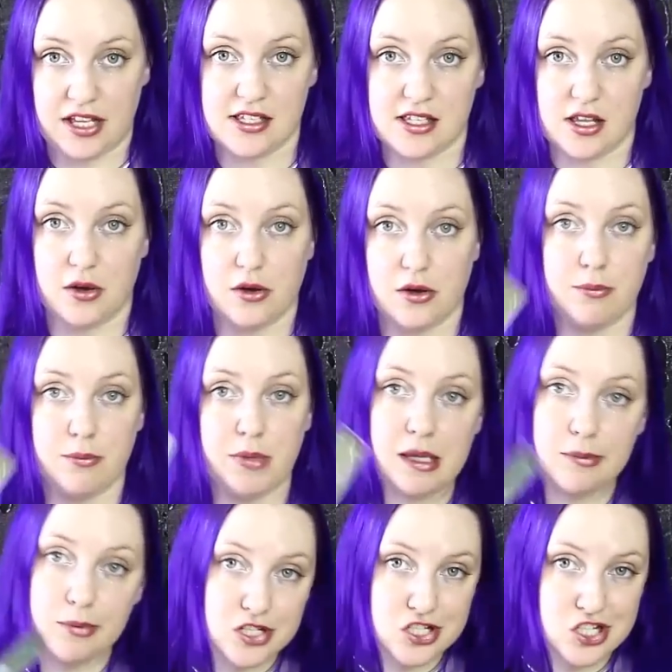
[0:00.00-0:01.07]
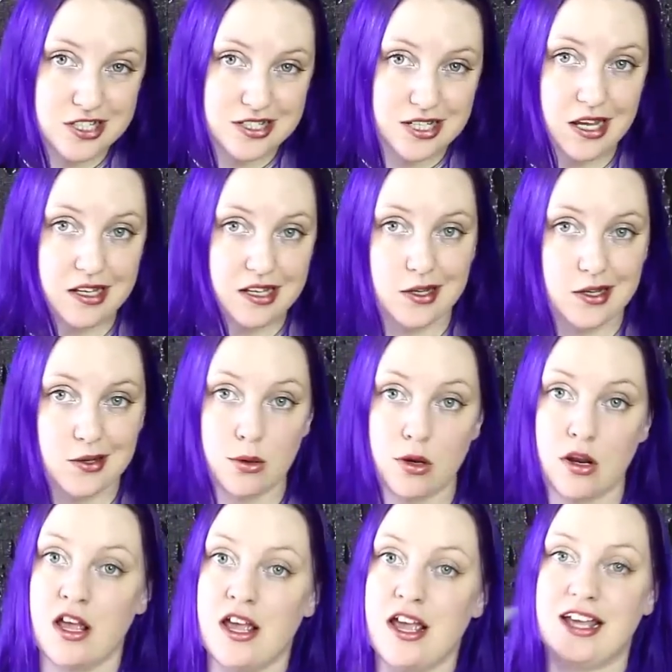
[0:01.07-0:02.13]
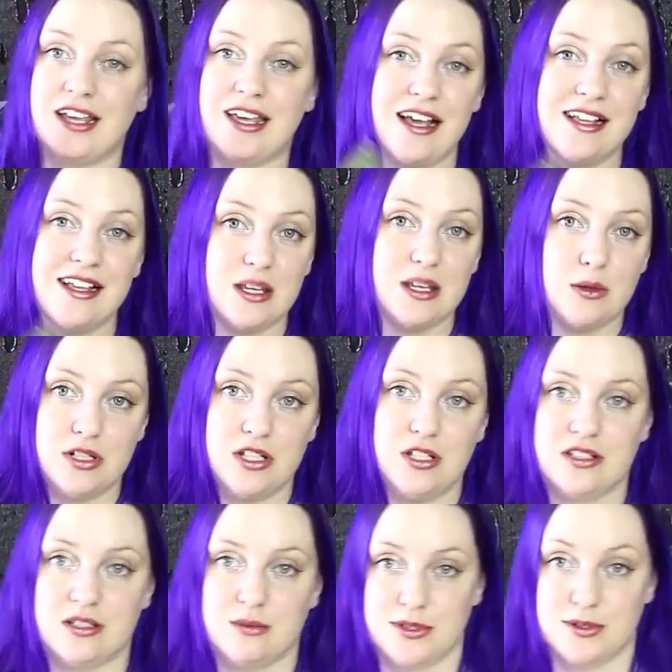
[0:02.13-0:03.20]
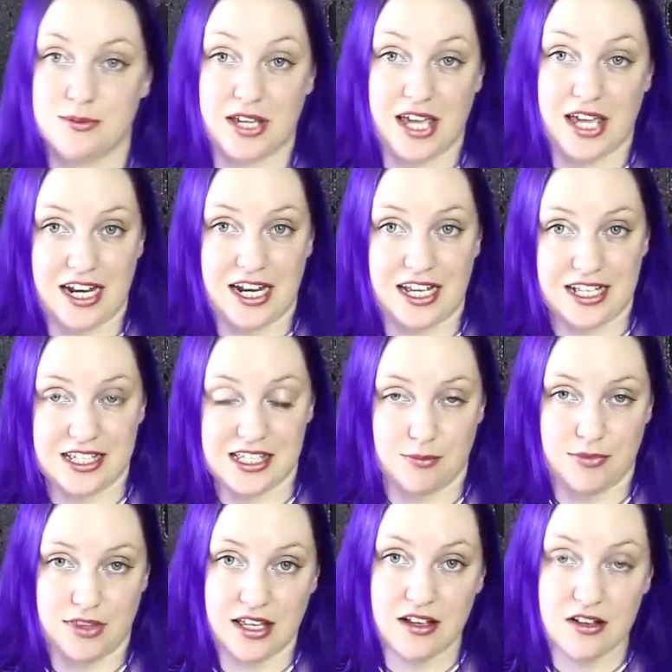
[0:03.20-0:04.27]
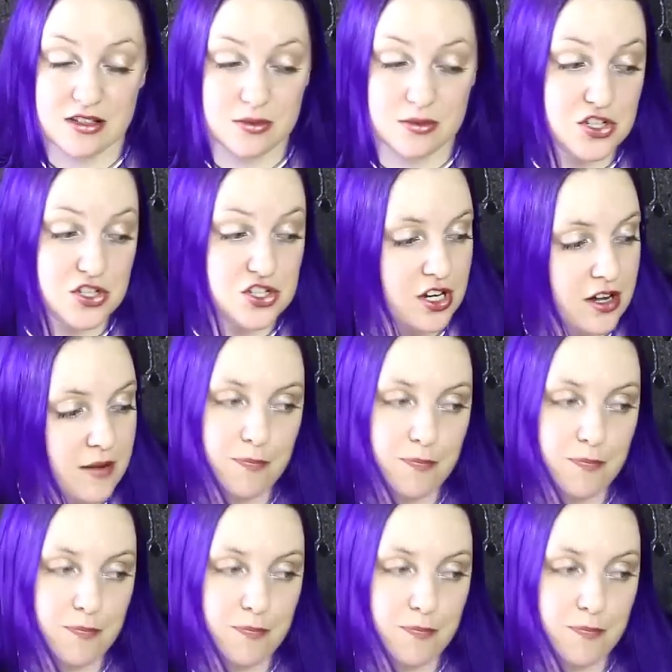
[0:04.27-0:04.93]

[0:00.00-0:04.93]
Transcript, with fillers: So people should take note in case they want to use this mechanic in something else, which